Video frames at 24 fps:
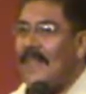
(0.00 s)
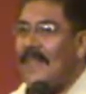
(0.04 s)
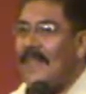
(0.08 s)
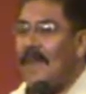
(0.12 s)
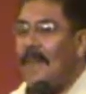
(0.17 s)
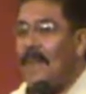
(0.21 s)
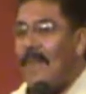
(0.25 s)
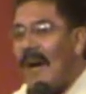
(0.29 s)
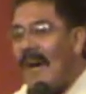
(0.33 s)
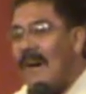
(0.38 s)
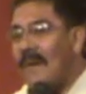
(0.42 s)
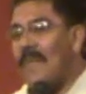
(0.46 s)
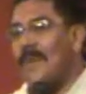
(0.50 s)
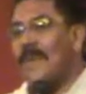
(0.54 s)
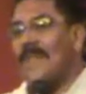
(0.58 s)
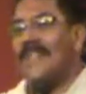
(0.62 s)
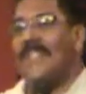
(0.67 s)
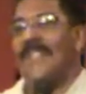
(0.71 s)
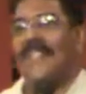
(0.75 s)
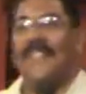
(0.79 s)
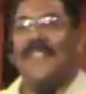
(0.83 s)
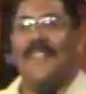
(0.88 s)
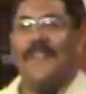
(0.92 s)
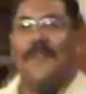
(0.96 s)
The Bible
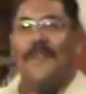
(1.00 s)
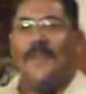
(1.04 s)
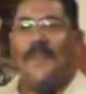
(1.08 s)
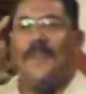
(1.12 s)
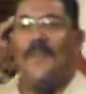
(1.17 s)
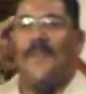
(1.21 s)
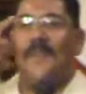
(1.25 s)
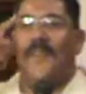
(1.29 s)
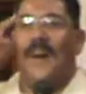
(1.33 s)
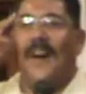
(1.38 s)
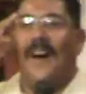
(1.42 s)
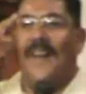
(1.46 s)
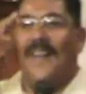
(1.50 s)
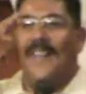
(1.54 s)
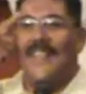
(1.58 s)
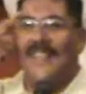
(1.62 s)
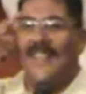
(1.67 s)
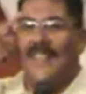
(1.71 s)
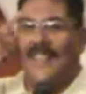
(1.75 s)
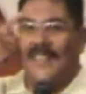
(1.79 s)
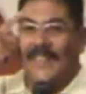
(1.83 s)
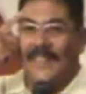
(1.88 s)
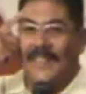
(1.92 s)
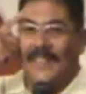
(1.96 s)
says if you thought it,